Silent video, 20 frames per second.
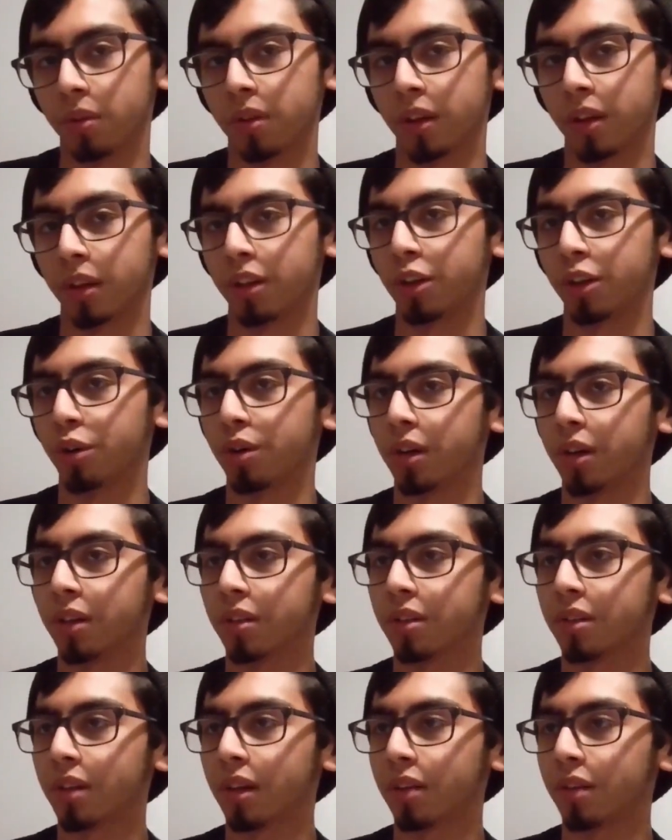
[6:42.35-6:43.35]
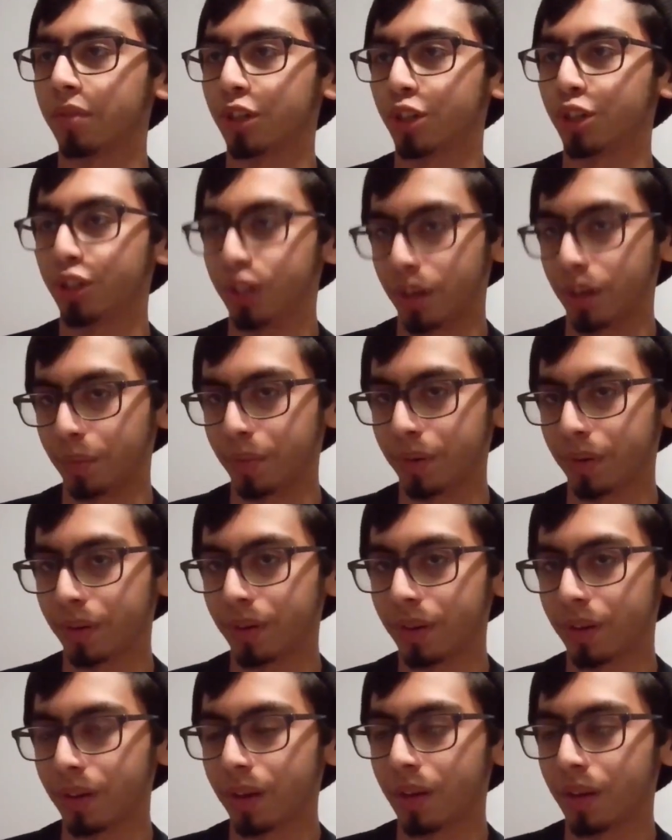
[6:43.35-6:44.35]
Like, you're inside of a ship
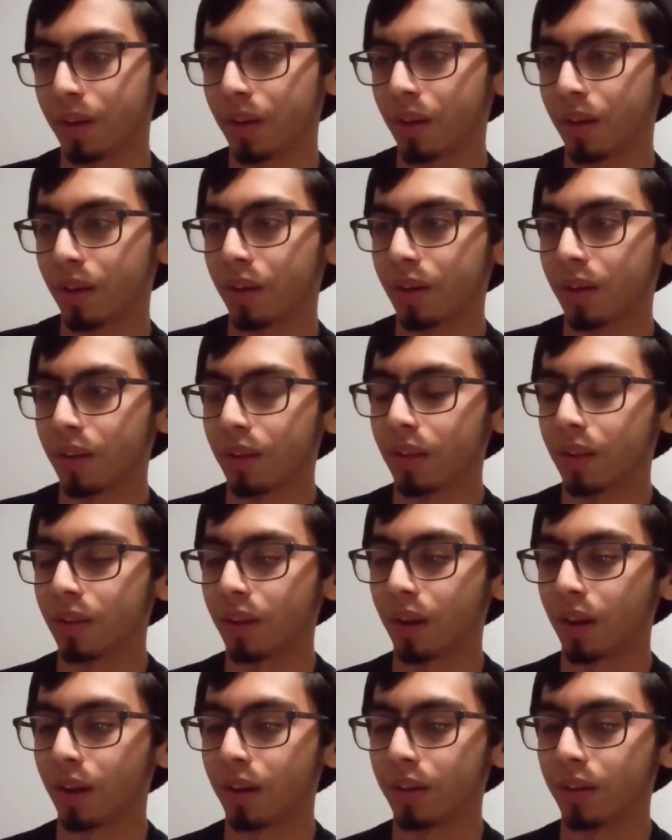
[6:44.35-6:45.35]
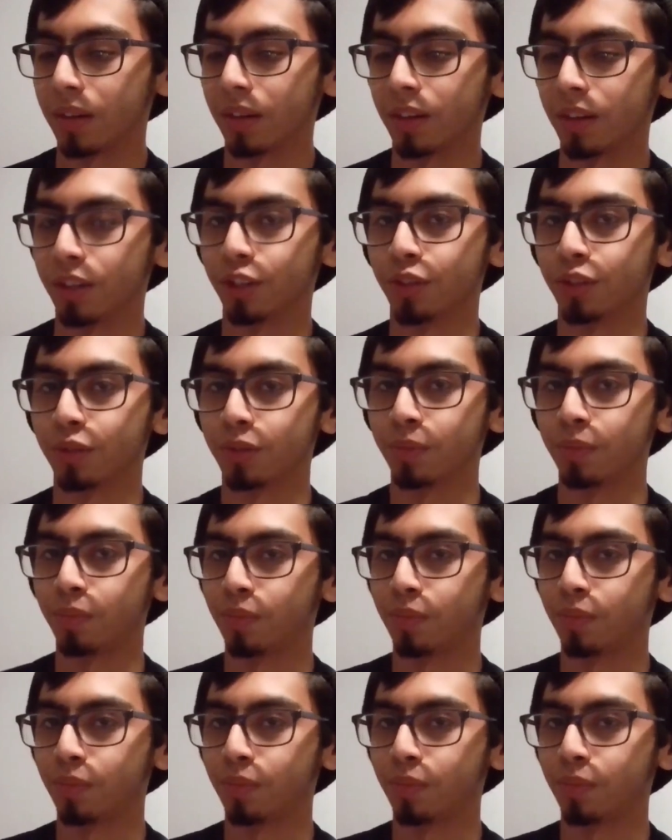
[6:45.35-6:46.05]
that is